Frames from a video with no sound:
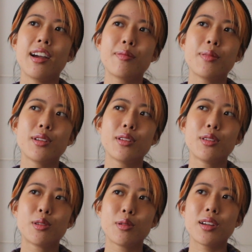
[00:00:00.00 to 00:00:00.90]
been
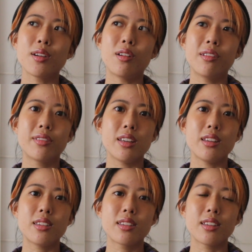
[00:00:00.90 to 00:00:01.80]
doing all of
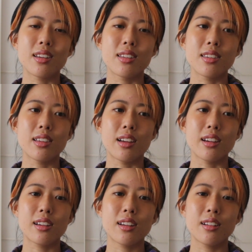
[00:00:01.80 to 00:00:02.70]
these things
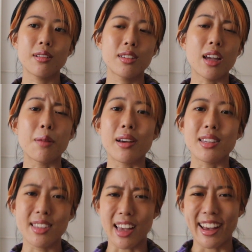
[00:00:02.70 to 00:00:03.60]
side by
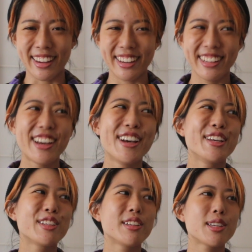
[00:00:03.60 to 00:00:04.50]
side,
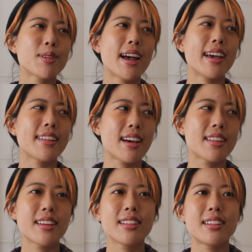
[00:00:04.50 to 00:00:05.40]
so that's why I
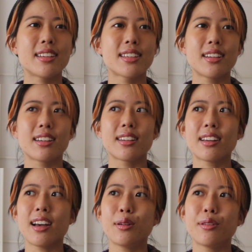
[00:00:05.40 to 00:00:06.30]
think there's a
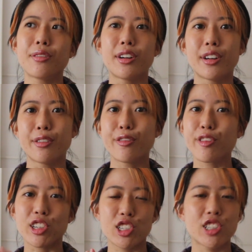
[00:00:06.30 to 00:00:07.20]
kind of a
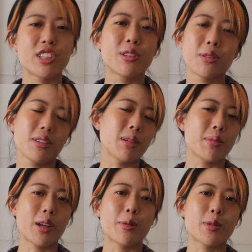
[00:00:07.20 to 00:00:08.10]
friction
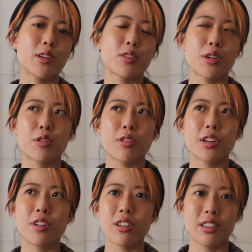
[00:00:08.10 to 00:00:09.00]
sometimes when I try to create
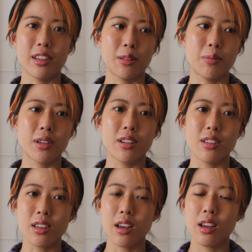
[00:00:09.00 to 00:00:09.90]
content, because
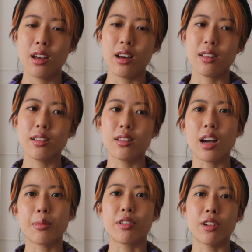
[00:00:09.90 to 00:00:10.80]
I think the type
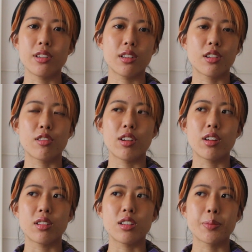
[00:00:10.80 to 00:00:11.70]
of content you create on
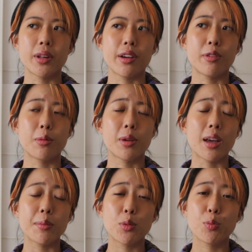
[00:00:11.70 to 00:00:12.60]
each platform can
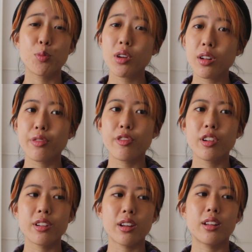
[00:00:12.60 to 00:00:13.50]
be pretty
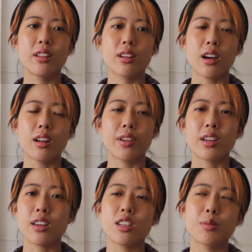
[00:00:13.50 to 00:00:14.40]
different, and the kind of
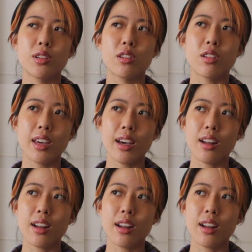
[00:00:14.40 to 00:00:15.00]
engagement that you get.